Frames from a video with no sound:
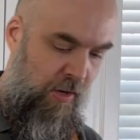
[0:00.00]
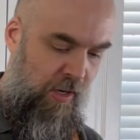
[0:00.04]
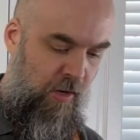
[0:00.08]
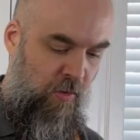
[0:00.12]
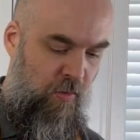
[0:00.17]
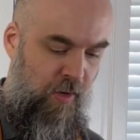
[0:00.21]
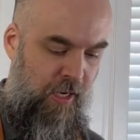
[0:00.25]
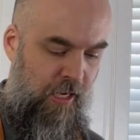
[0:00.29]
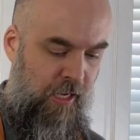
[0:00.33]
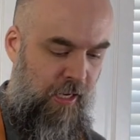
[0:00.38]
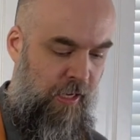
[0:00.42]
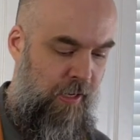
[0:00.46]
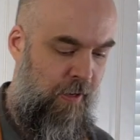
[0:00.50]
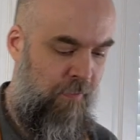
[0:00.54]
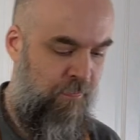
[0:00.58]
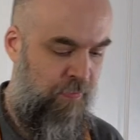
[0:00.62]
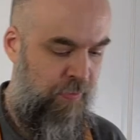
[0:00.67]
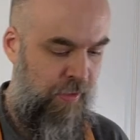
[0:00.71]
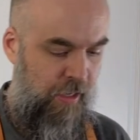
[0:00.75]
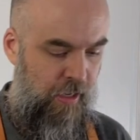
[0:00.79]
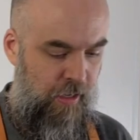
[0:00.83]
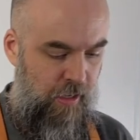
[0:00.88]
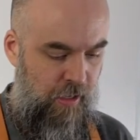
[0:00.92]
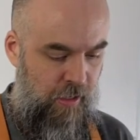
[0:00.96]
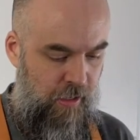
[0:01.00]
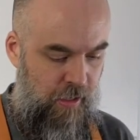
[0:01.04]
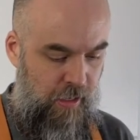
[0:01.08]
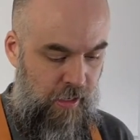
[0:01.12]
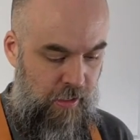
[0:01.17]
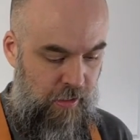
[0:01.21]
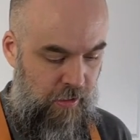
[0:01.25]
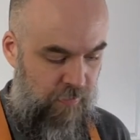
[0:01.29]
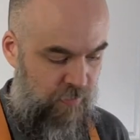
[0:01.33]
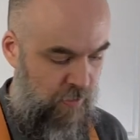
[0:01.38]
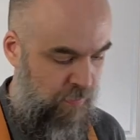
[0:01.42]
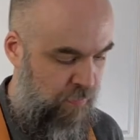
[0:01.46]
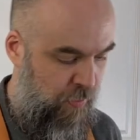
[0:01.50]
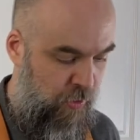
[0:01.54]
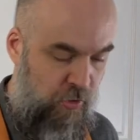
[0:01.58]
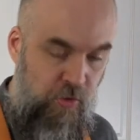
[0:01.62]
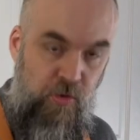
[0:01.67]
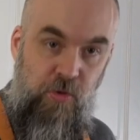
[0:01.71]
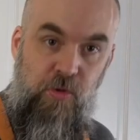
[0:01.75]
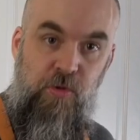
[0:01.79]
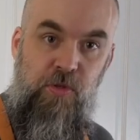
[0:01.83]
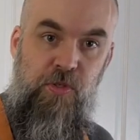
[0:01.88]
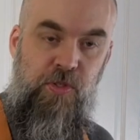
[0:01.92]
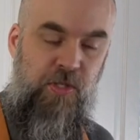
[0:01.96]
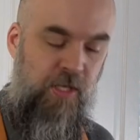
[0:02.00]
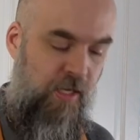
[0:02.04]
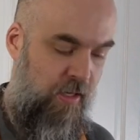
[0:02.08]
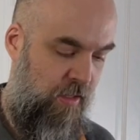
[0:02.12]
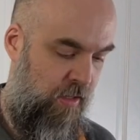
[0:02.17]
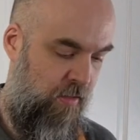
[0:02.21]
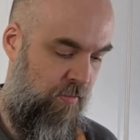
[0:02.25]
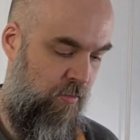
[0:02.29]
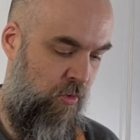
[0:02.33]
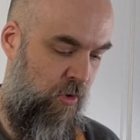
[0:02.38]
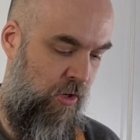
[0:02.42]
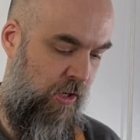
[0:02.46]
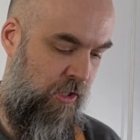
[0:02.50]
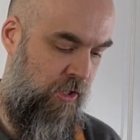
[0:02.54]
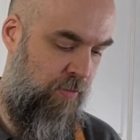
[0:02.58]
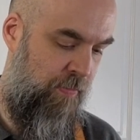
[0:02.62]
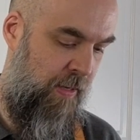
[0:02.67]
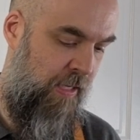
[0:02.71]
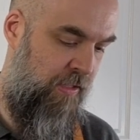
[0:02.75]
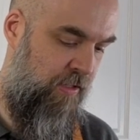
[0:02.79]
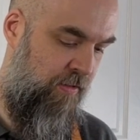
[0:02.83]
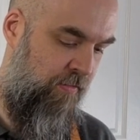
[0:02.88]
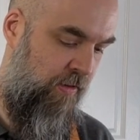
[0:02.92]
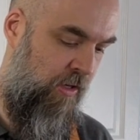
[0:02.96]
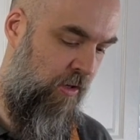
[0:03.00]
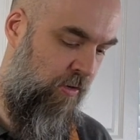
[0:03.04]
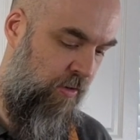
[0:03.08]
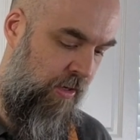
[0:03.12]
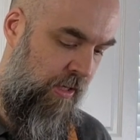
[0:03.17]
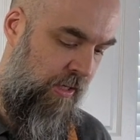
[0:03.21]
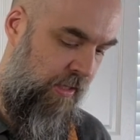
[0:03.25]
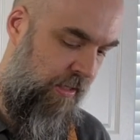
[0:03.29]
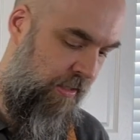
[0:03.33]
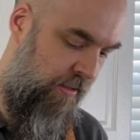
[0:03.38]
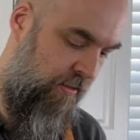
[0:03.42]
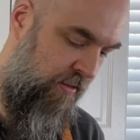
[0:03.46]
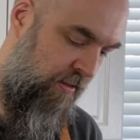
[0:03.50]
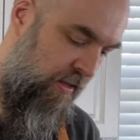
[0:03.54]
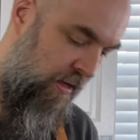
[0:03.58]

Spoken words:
away any of the booze, any of the more expensive ingredients.